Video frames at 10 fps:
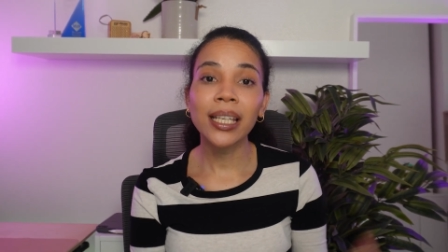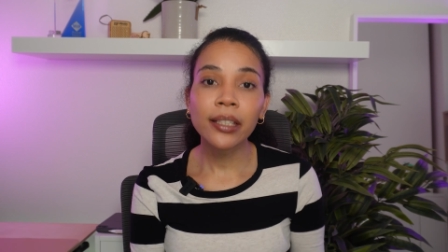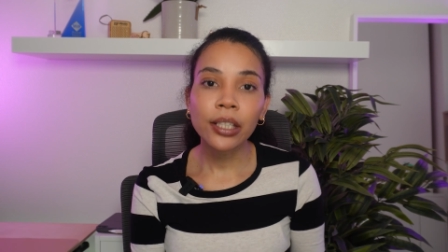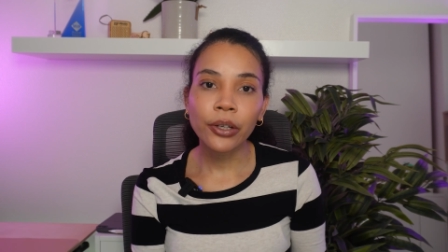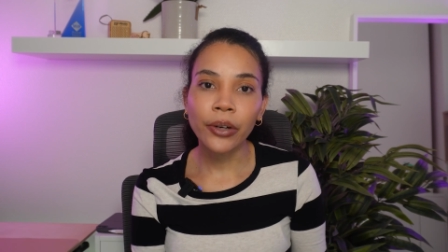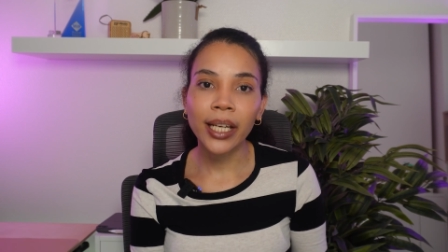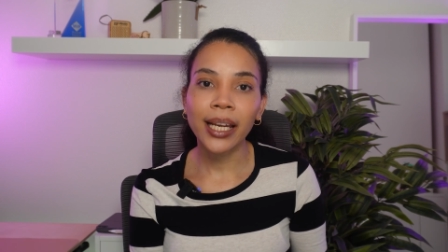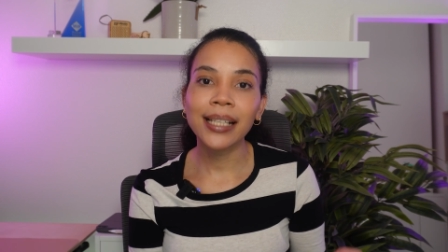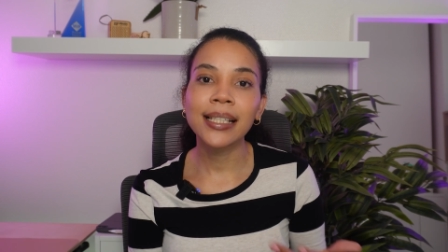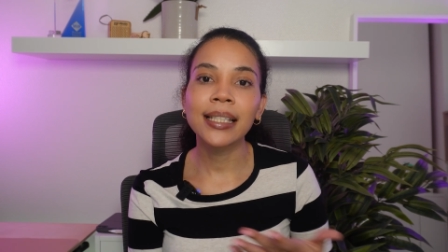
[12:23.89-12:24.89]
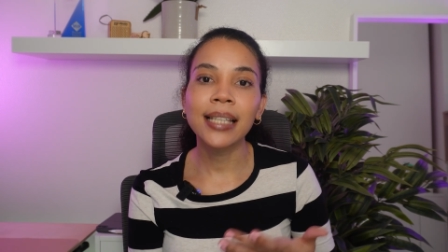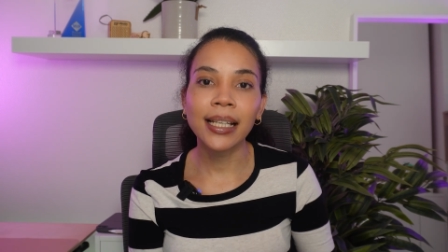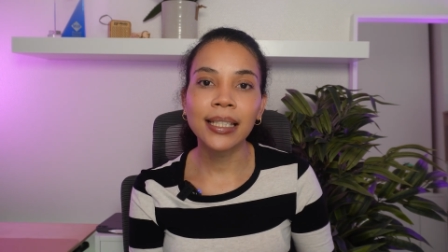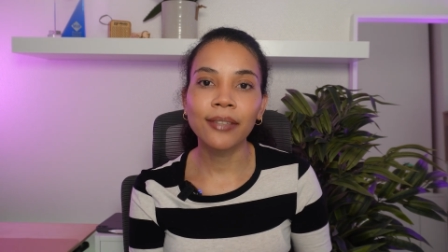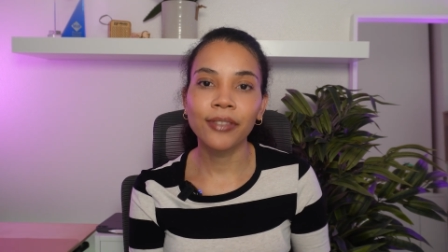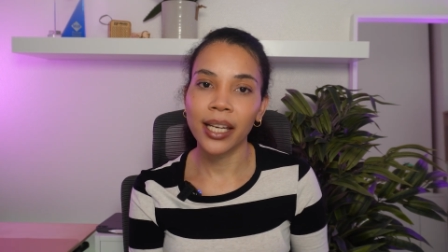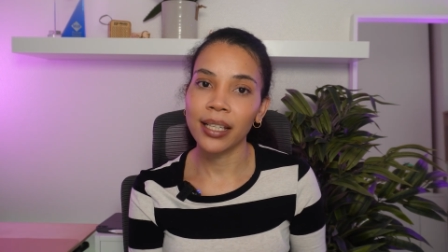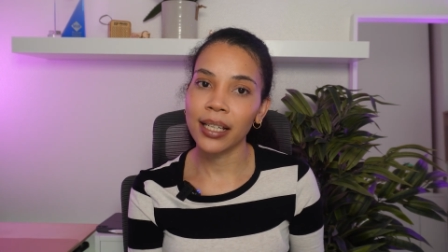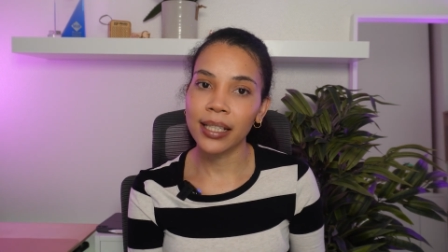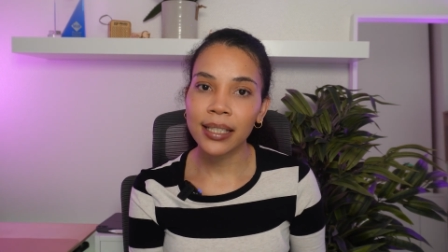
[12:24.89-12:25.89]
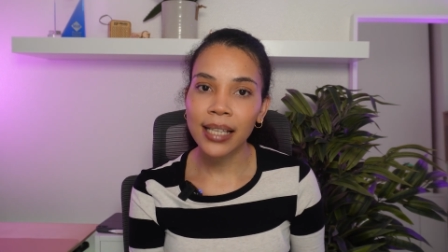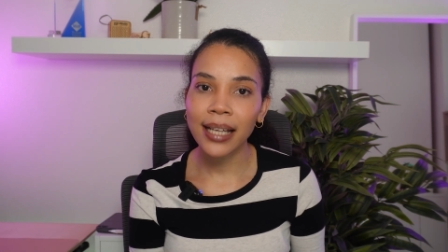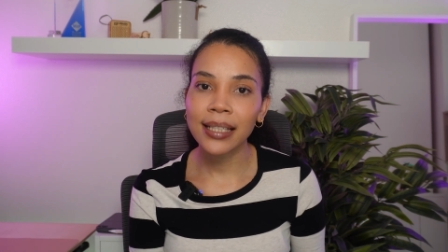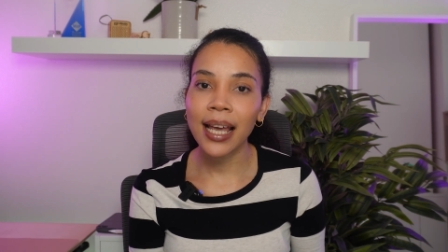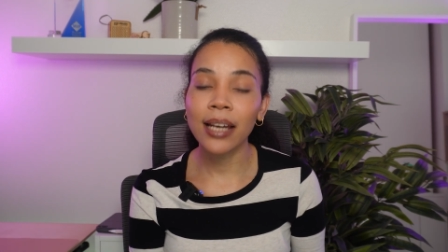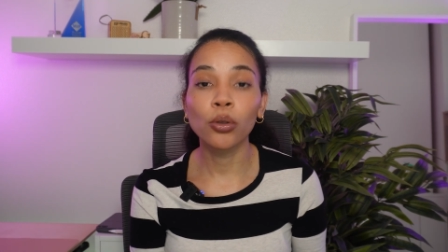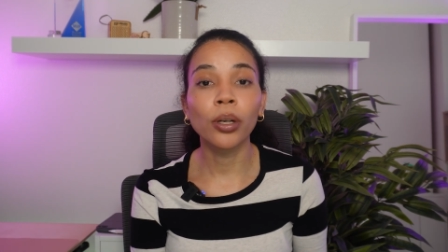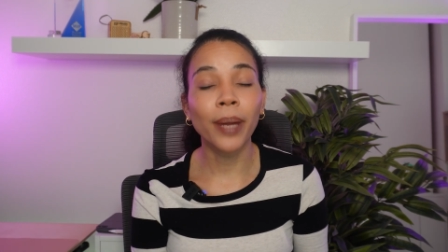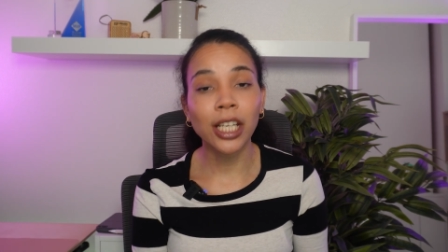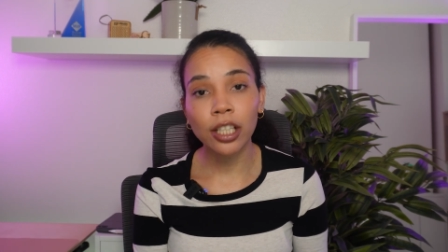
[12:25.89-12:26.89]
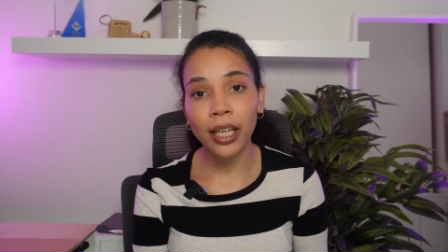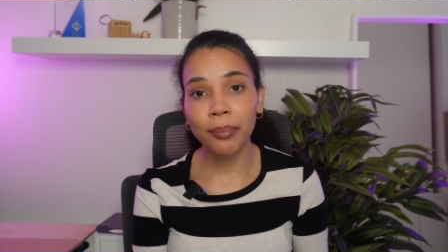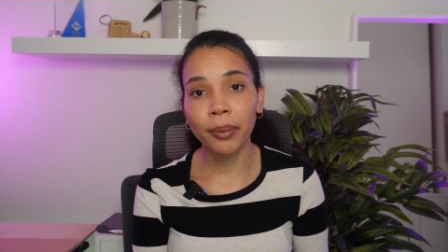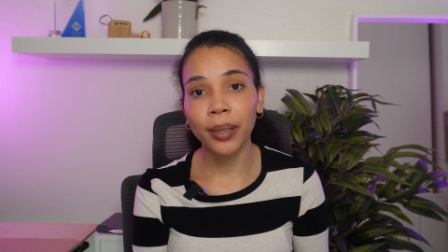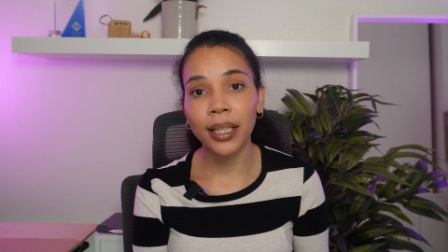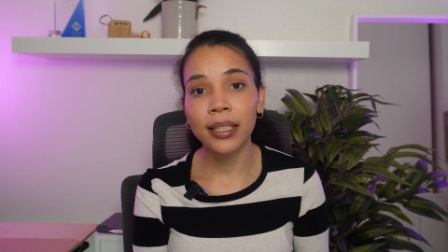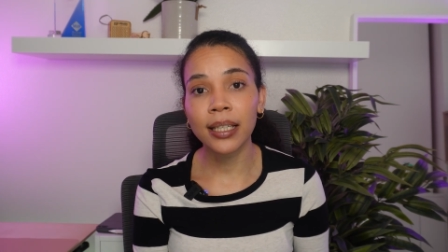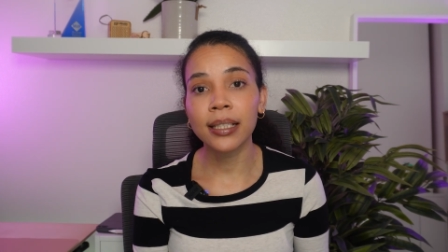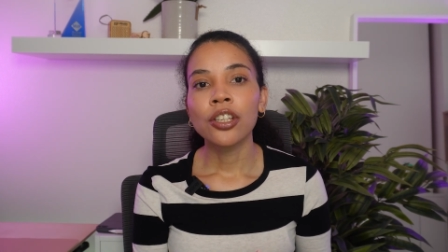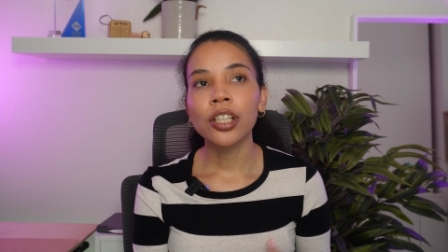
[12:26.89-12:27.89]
integrate extensive data insights and automation capabilities,